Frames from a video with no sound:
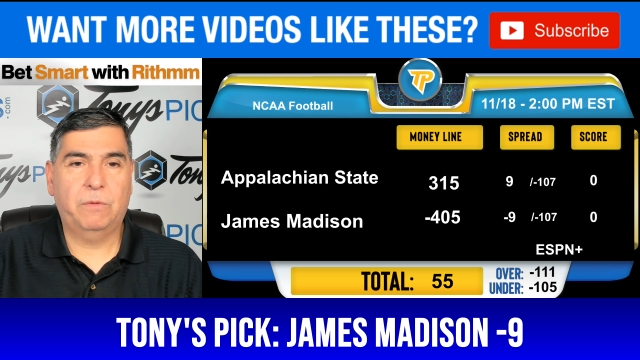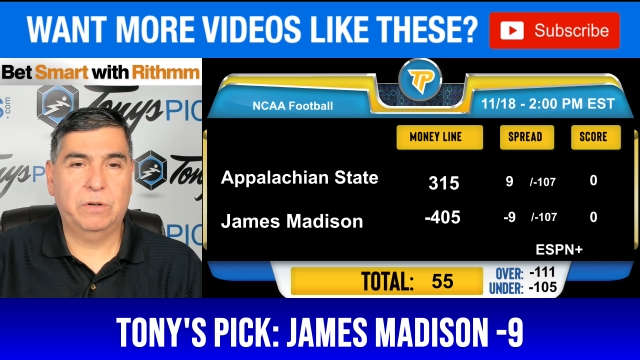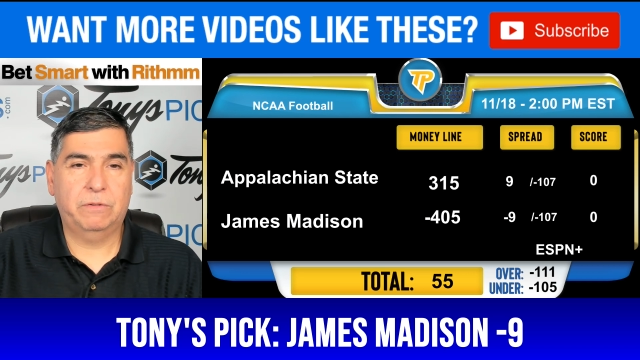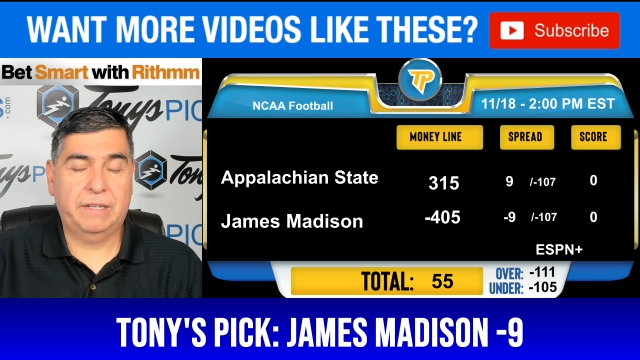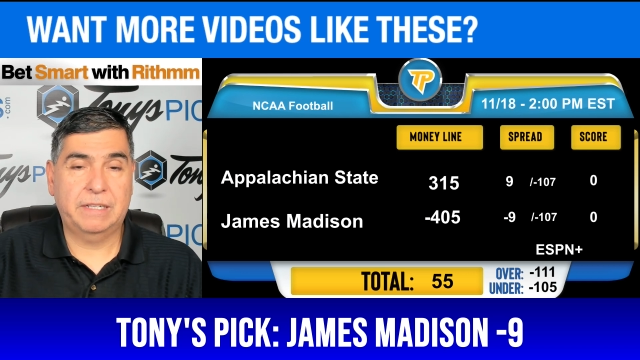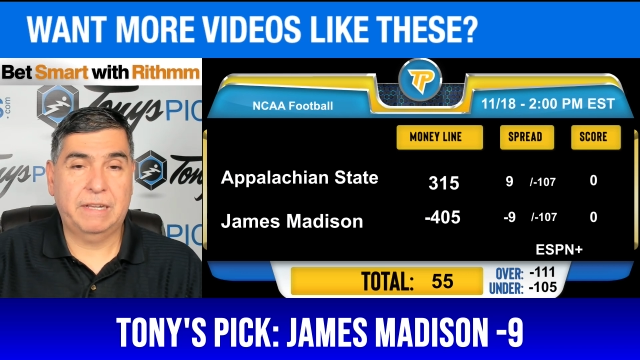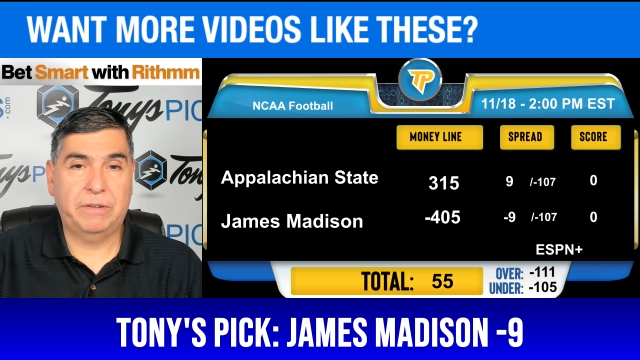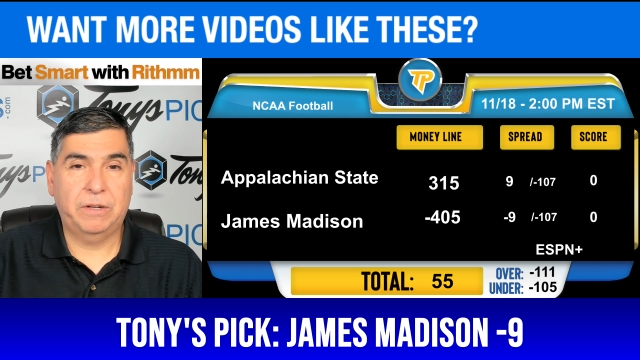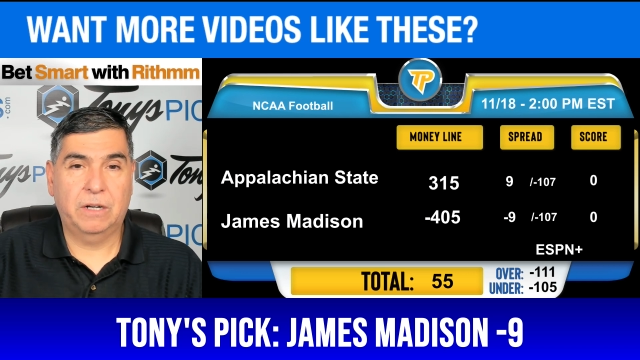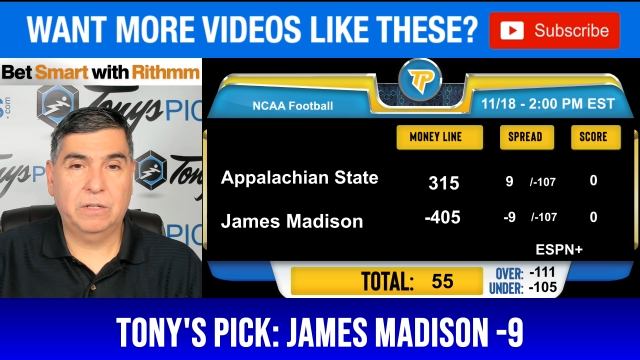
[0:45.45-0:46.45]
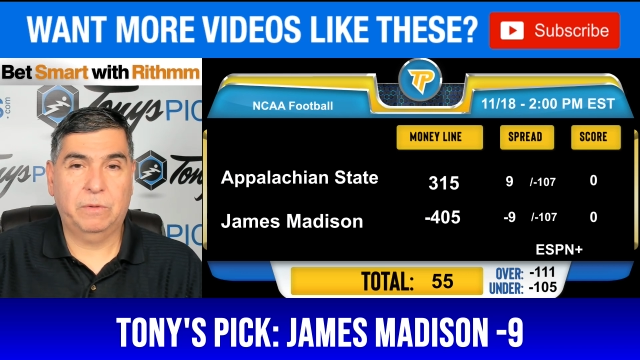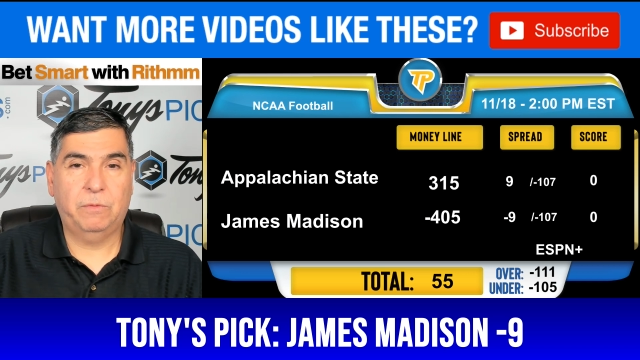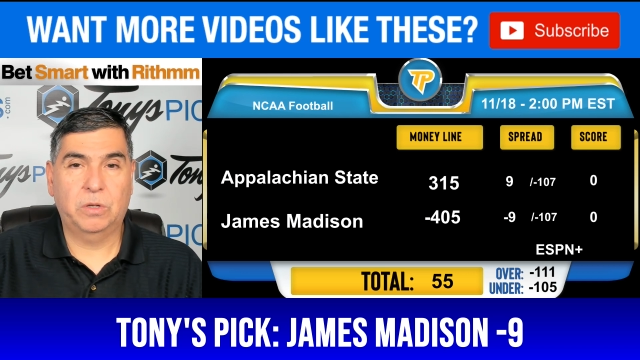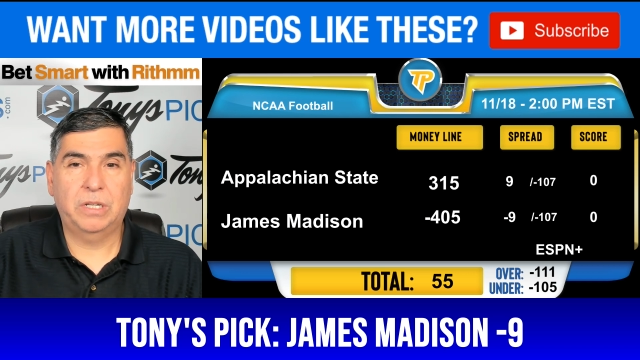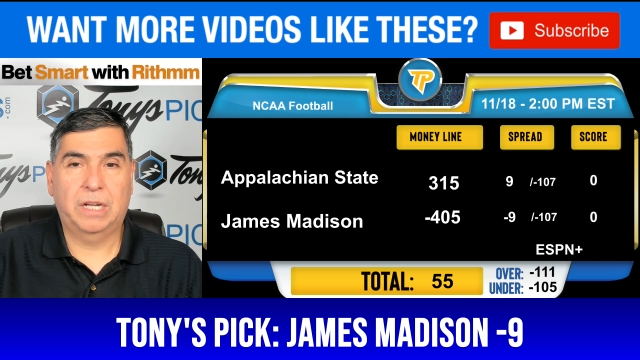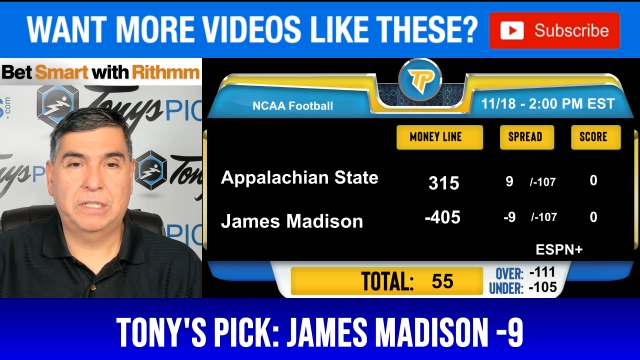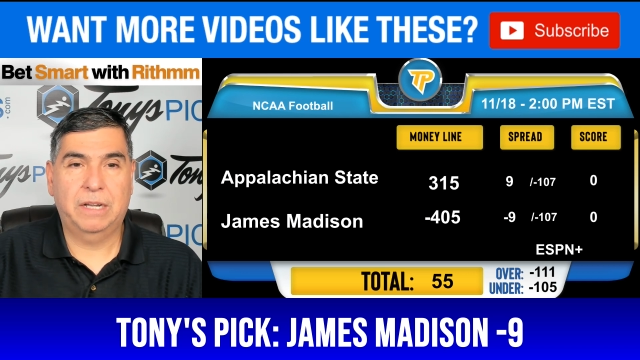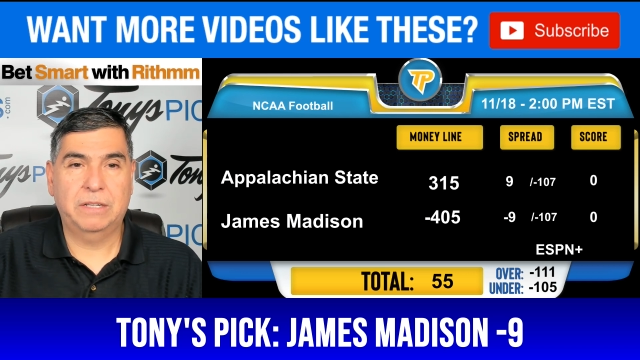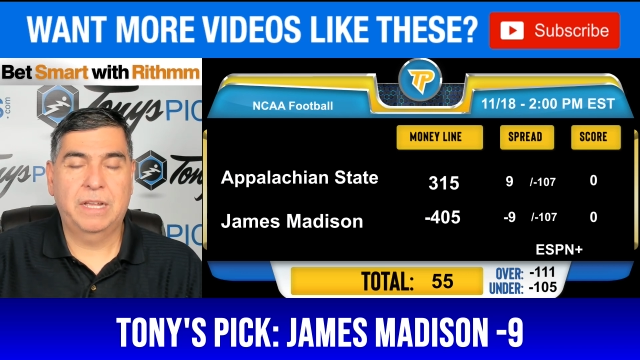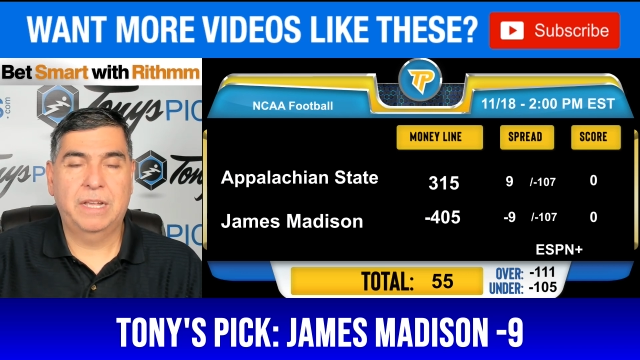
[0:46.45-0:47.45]
457 yards with 4
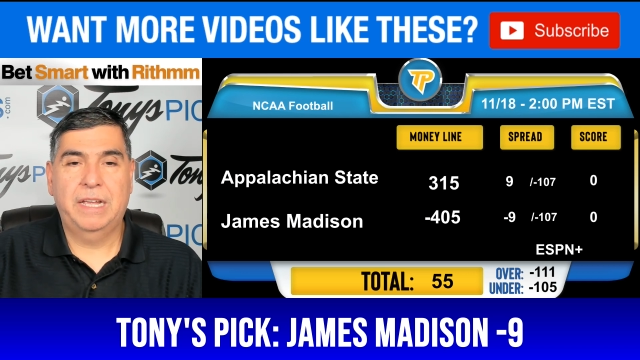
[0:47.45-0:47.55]
touchdowns.